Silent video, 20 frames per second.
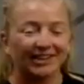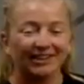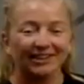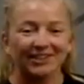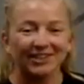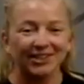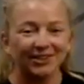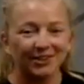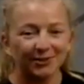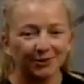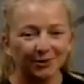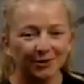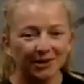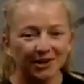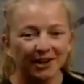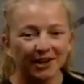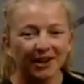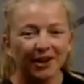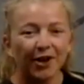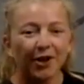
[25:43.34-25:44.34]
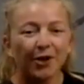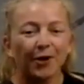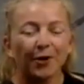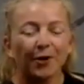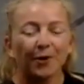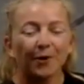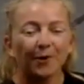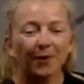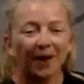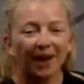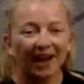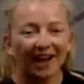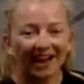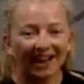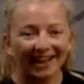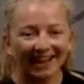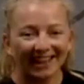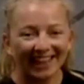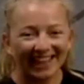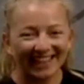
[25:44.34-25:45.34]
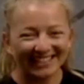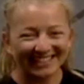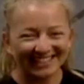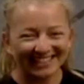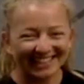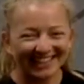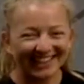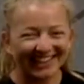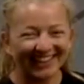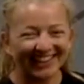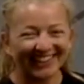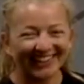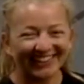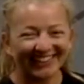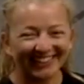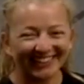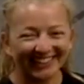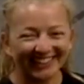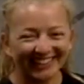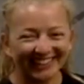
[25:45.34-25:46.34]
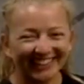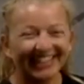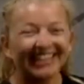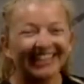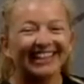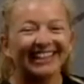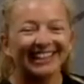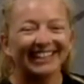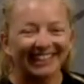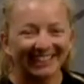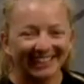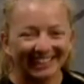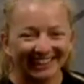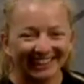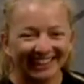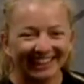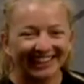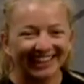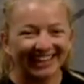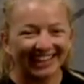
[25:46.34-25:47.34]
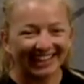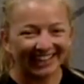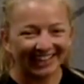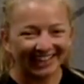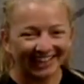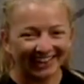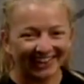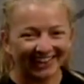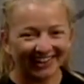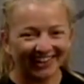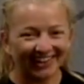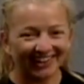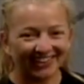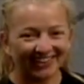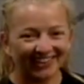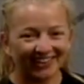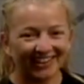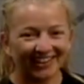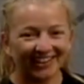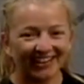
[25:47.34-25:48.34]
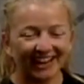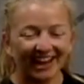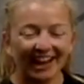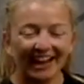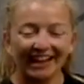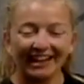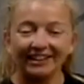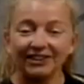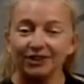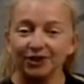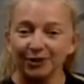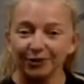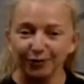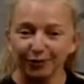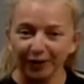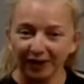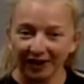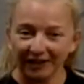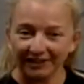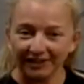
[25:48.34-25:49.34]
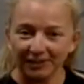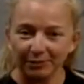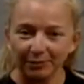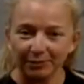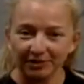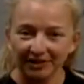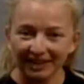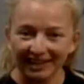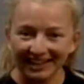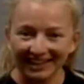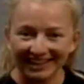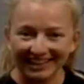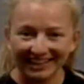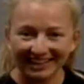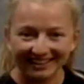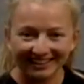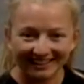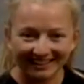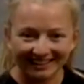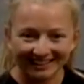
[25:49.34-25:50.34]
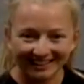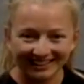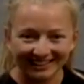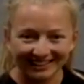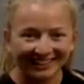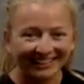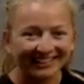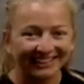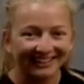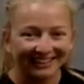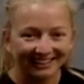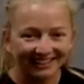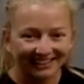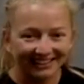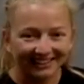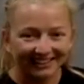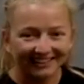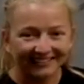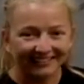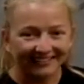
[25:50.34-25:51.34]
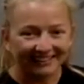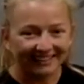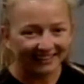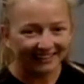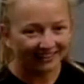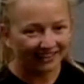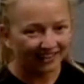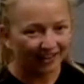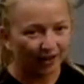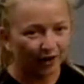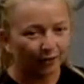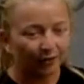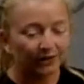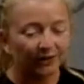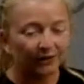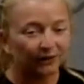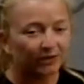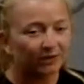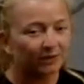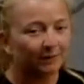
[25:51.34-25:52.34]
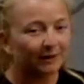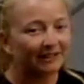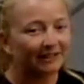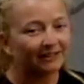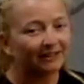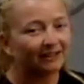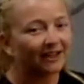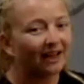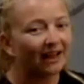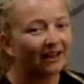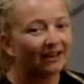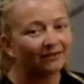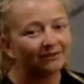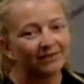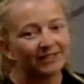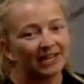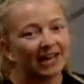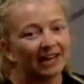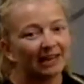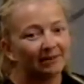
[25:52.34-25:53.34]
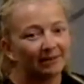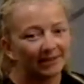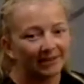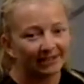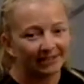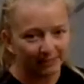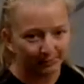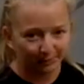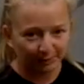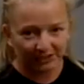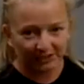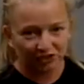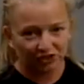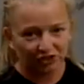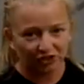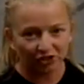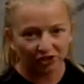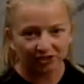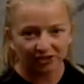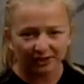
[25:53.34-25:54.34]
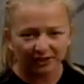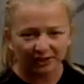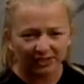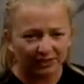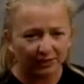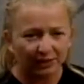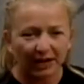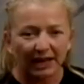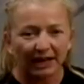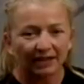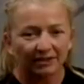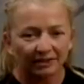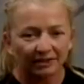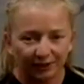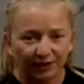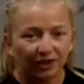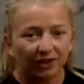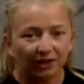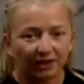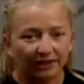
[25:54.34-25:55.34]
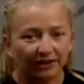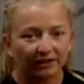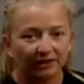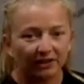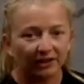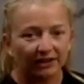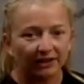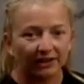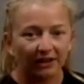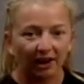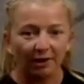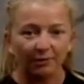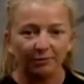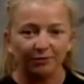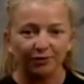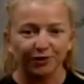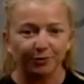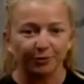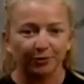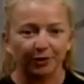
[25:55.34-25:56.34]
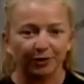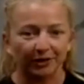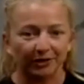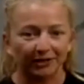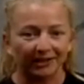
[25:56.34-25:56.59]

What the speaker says: 2, 1. Let's go. There you go. And don't forget to breathe. There you go. We don't spend a lot of time in this position, so it's okay if you're a little uncomfortable.